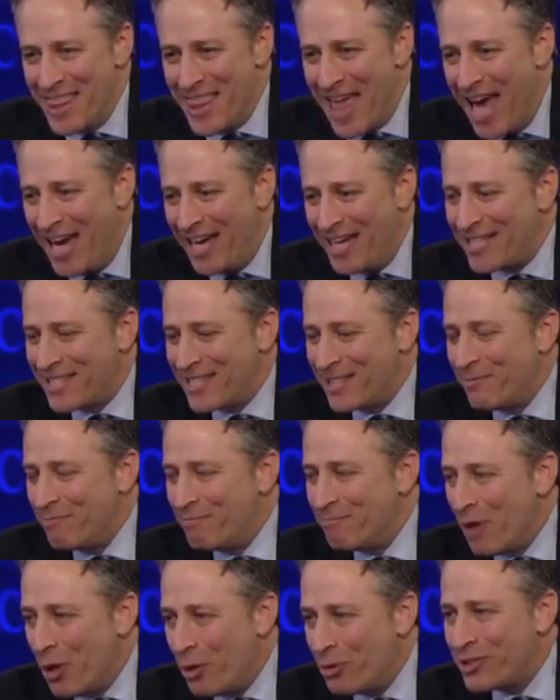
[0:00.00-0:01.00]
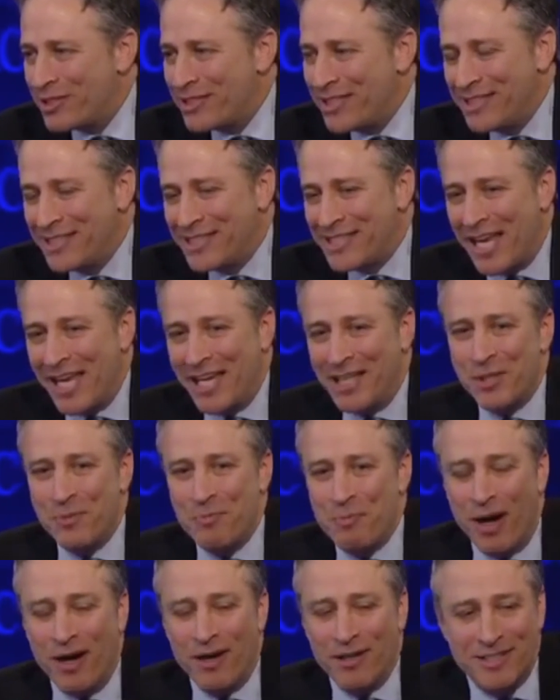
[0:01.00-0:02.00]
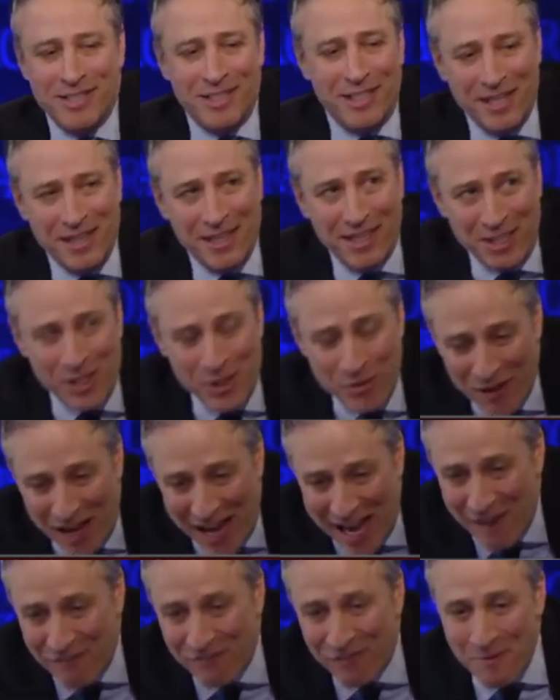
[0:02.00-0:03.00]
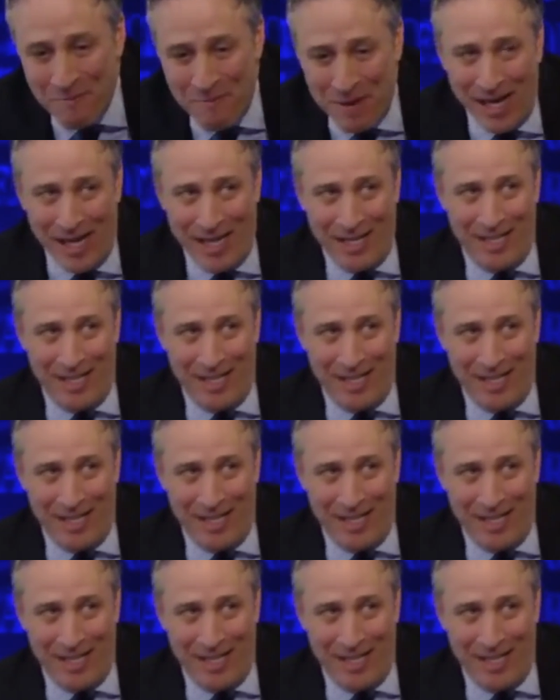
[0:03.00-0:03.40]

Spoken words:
That is the most insane comparison I think you've ever made